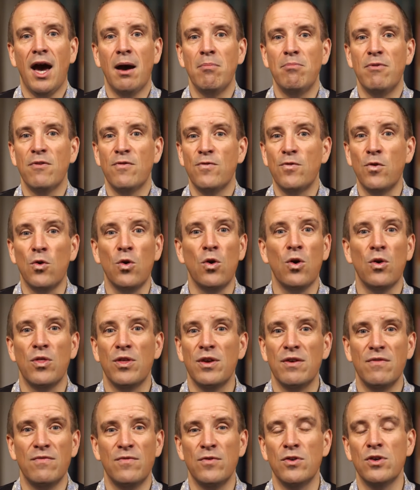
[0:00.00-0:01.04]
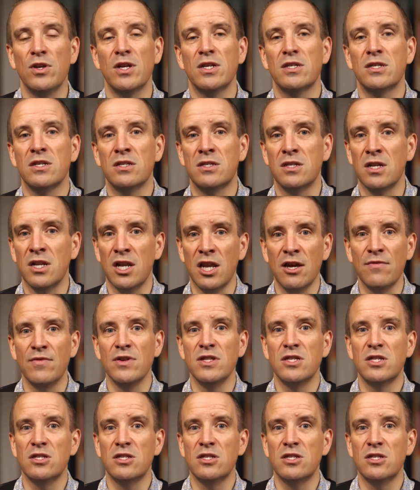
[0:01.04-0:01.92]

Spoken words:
before the verdict is delivered.